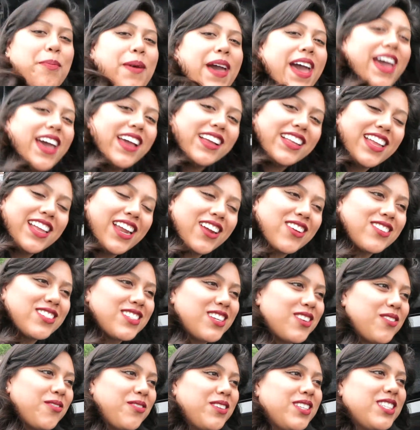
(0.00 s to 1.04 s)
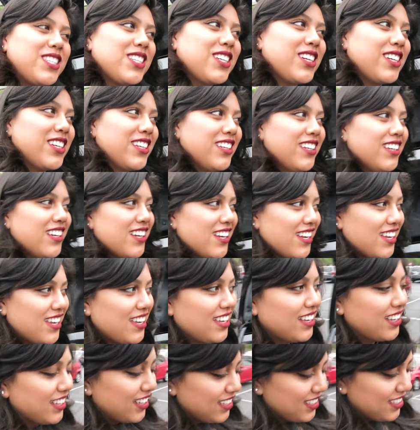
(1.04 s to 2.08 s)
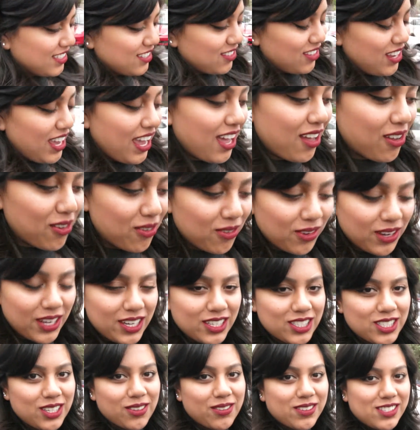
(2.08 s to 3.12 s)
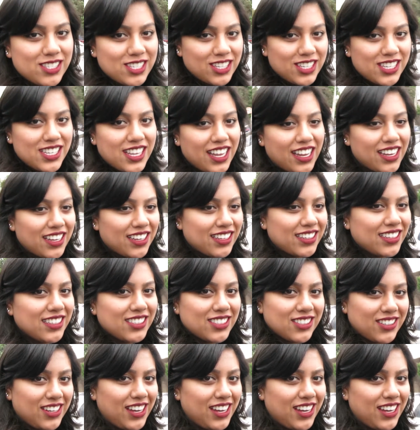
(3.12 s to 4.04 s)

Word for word: bag that I was gonna return. So yeah, we're here to return that. So